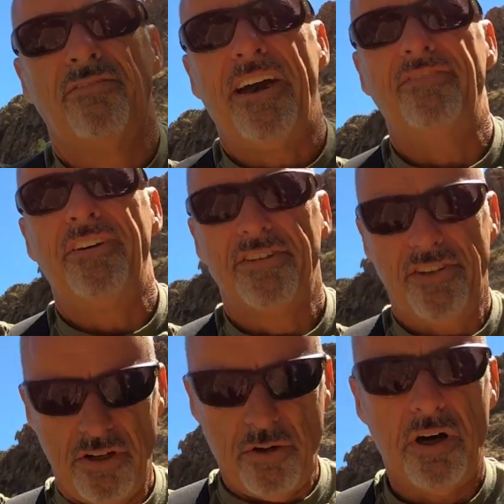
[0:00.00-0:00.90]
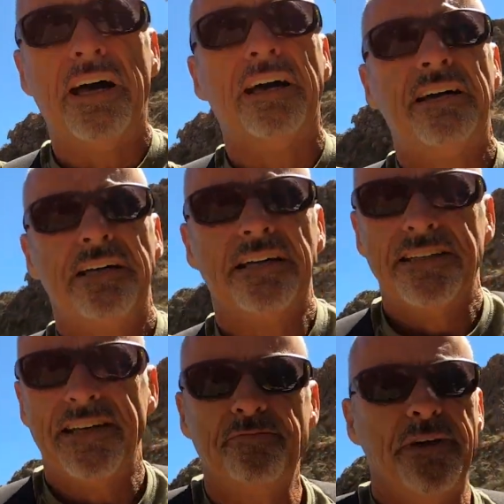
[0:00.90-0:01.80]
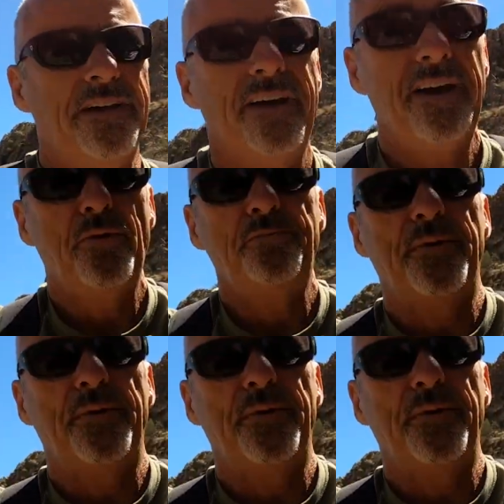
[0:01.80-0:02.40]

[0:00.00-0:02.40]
5 years ago seen me now, I wouldn't